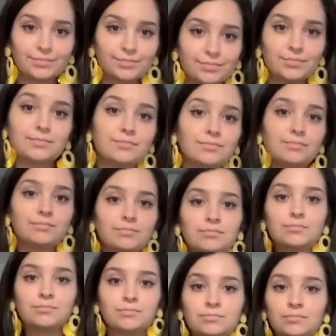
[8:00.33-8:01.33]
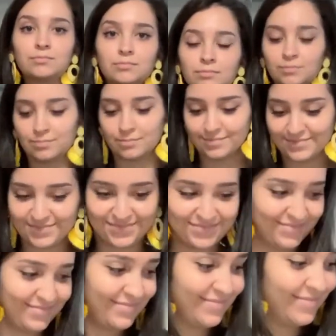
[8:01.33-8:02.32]
You put it in the oven for the
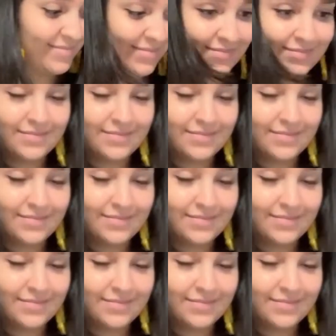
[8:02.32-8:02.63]
amount of time that